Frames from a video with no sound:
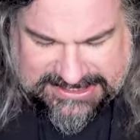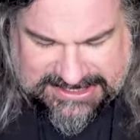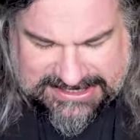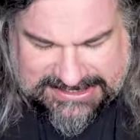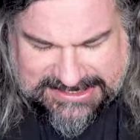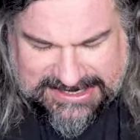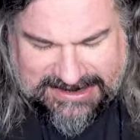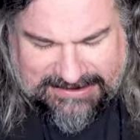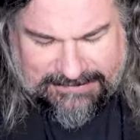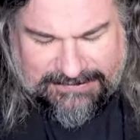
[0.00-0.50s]

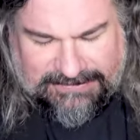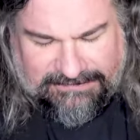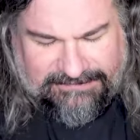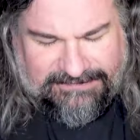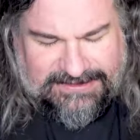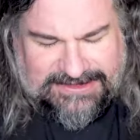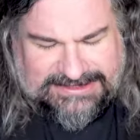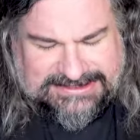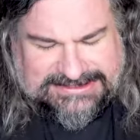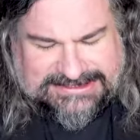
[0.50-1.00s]
Get Down With The
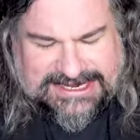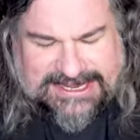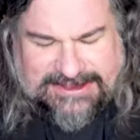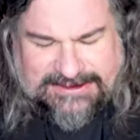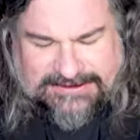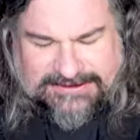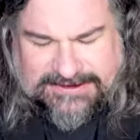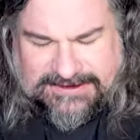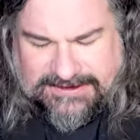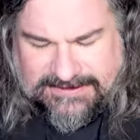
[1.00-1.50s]
Philly
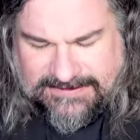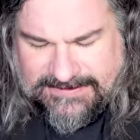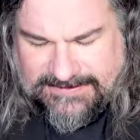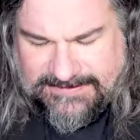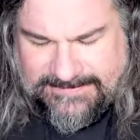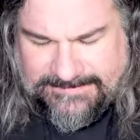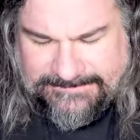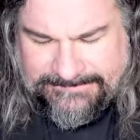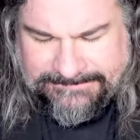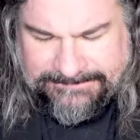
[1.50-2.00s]
Sound.
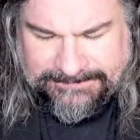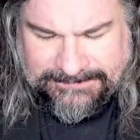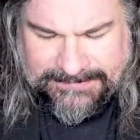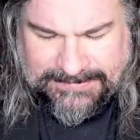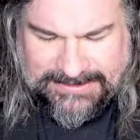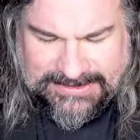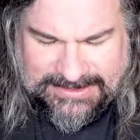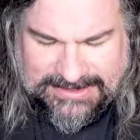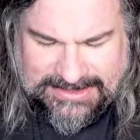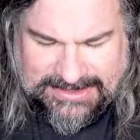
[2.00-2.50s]

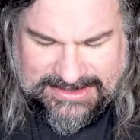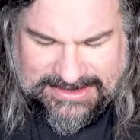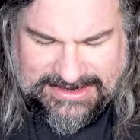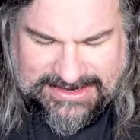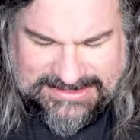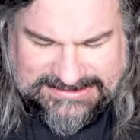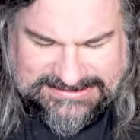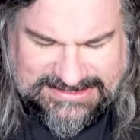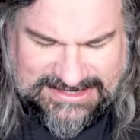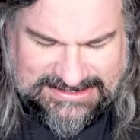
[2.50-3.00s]

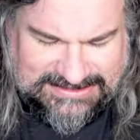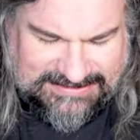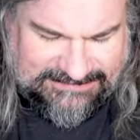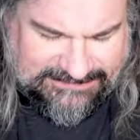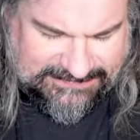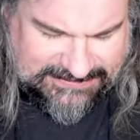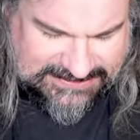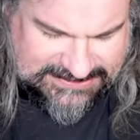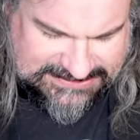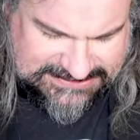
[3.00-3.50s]
As I
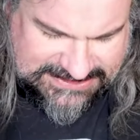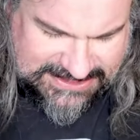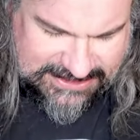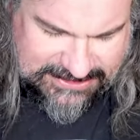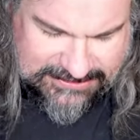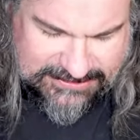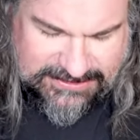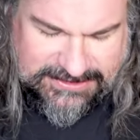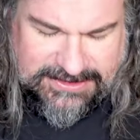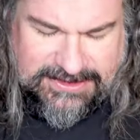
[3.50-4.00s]
lift this
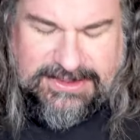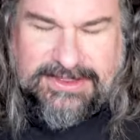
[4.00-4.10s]
out,